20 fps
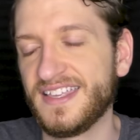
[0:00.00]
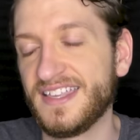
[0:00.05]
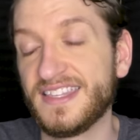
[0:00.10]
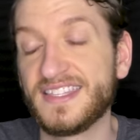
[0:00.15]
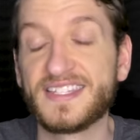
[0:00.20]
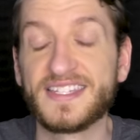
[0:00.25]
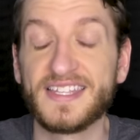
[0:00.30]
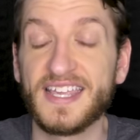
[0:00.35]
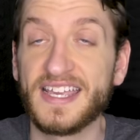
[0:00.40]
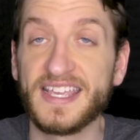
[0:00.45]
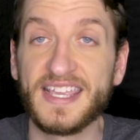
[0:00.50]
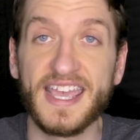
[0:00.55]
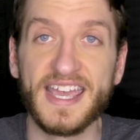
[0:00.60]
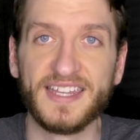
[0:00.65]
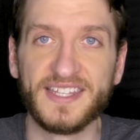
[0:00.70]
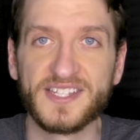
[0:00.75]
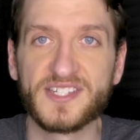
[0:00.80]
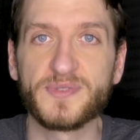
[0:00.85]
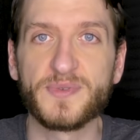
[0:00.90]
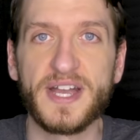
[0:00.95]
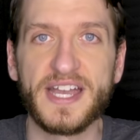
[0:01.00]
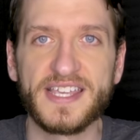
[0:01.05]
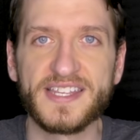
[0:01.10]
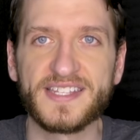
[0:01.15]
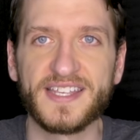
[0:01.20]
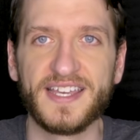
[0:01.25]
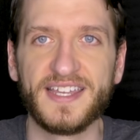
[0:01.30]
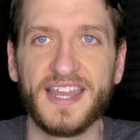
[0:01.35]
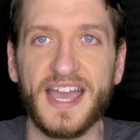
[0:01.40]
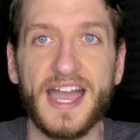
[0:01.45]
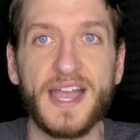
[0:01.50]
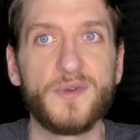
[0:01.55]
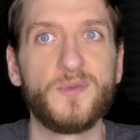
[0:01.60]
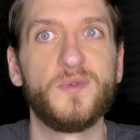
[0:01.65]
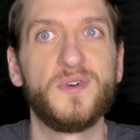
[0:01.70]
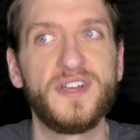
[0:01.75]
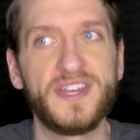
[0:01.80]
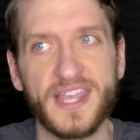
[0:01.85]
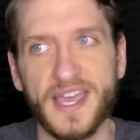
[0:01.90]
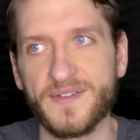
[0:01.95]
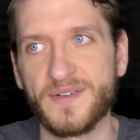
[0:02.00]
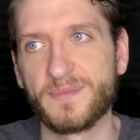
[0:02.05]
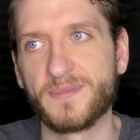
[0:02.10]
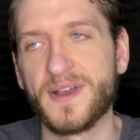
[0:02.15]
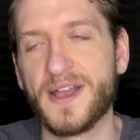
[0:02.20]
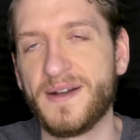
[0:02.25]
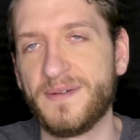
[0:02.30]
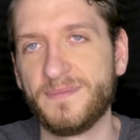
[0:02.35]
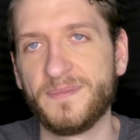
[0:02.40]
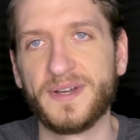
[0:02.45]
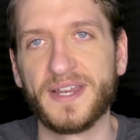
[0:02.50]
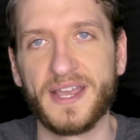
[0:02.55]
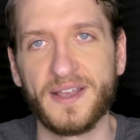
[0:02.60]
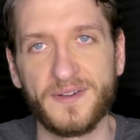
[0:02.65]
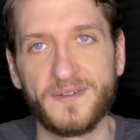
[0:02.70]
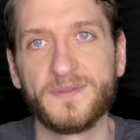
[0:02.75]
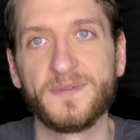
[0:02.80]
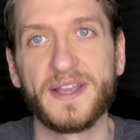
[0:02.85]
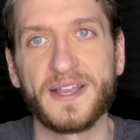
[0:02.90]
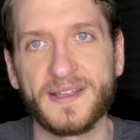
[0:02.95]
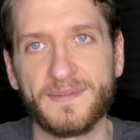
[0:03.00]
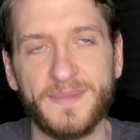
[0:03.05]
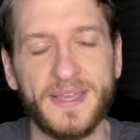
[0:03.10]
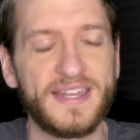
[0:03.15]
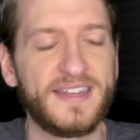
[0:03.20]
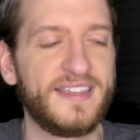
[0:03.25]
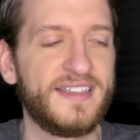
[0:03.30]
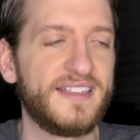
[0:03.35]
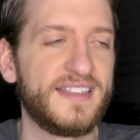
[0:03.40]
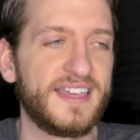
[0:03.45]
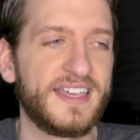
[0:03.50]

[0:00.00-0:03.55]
This, again, this is why I said I would have a problem, but I don't recommend it.